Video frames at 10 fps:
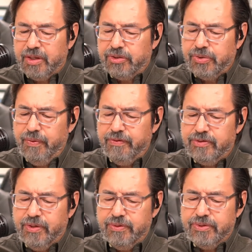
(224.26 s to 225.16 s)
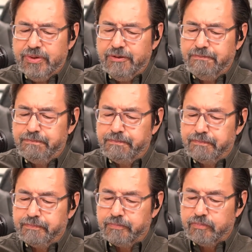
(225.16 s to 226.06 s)
Truth Social,
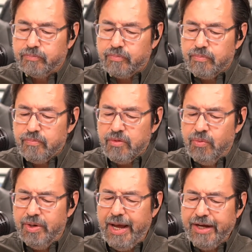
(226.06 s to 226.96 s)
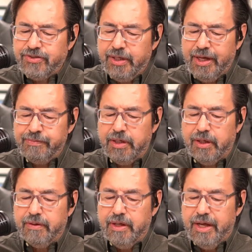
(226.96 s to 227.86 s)
well, actually, I'm
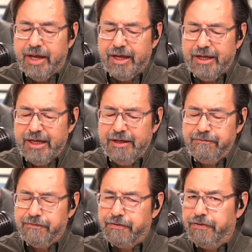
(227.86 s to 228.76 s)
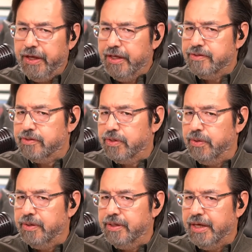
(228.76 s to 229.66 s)
sorry, if things
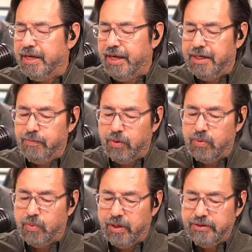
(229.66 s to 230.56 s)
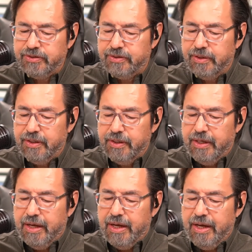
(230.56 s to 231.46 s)
couldn't get any more worse,
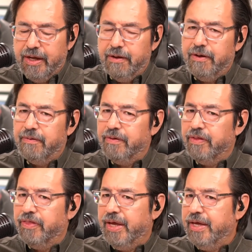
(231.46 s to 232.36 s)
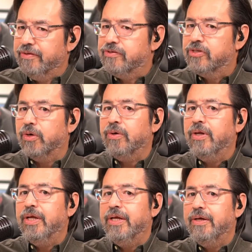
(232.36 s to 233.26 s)
they
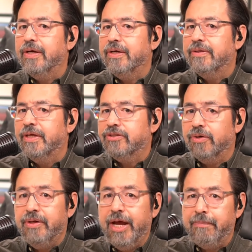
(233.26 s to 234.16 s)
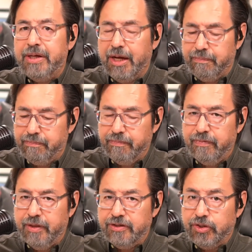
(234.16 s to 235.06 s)
certainly did.
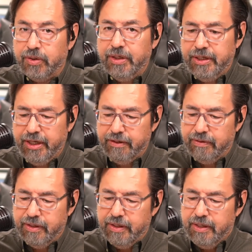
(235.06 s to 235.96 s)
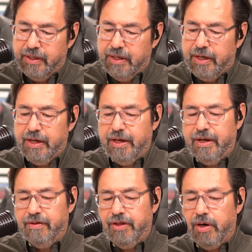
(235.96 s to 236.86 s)
There
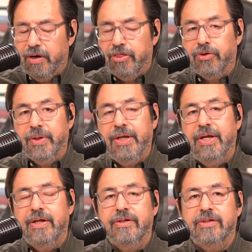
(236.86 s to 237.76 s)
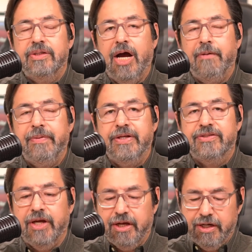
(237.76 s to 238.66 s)
are three top
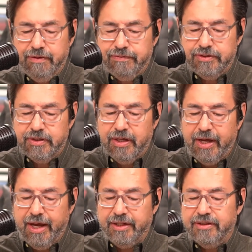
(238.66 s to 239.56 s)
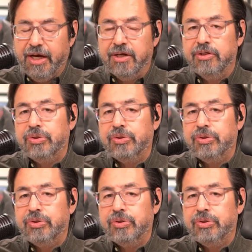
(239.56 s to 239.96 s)
executives at Donald